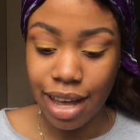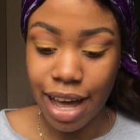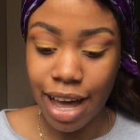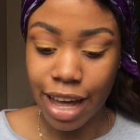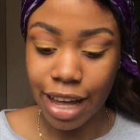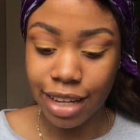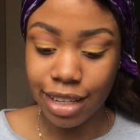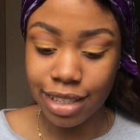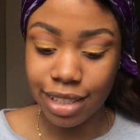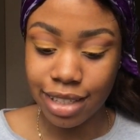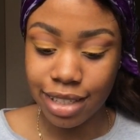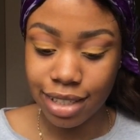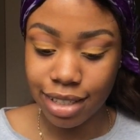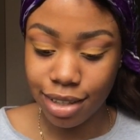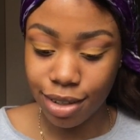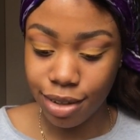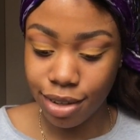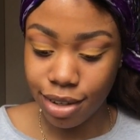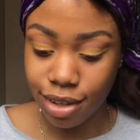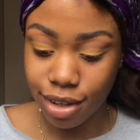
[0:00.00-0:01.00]
at
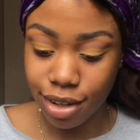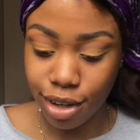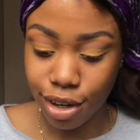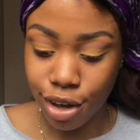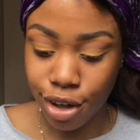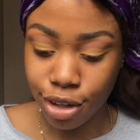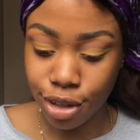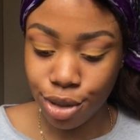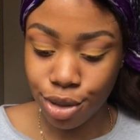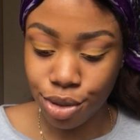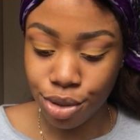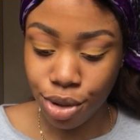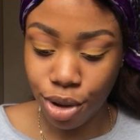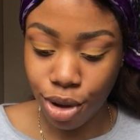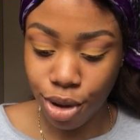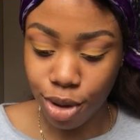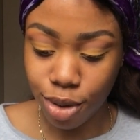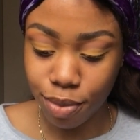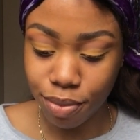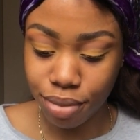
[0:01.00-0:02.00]
a
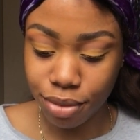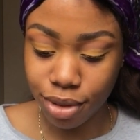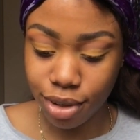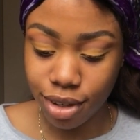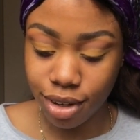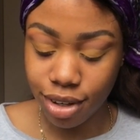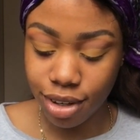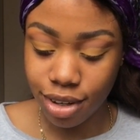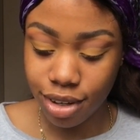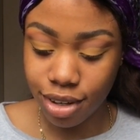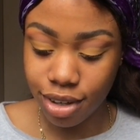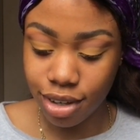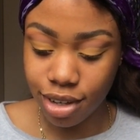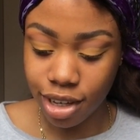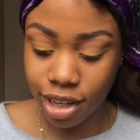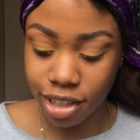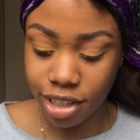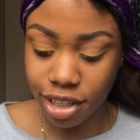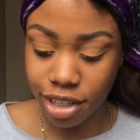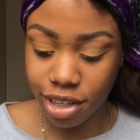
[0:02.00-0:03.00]
top
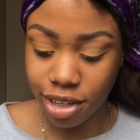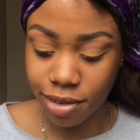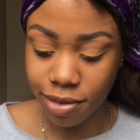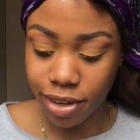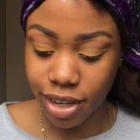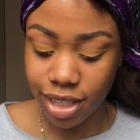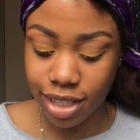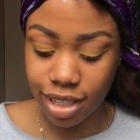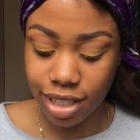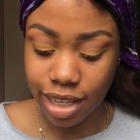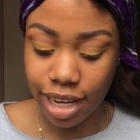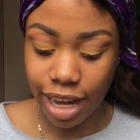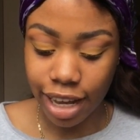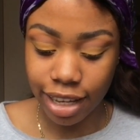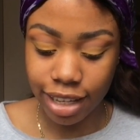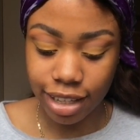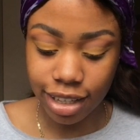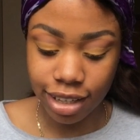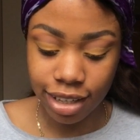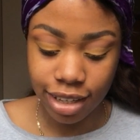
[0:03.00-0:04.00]
London university,
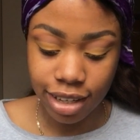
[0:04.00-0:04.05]
like,